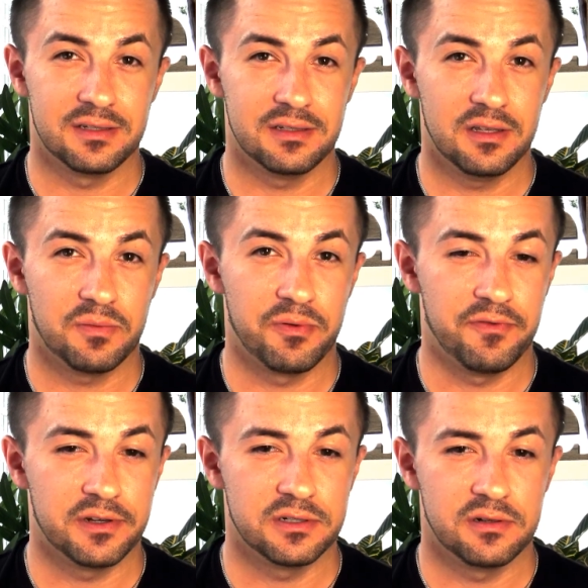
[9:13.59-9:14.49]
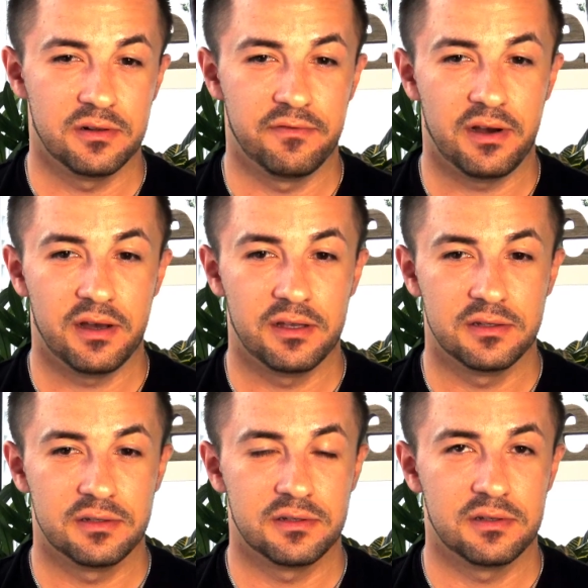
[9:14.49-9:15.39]
seek professional
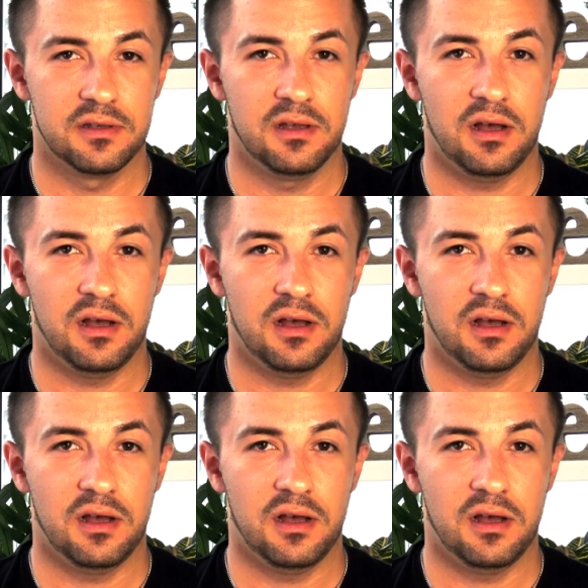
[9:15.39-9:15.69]
advice.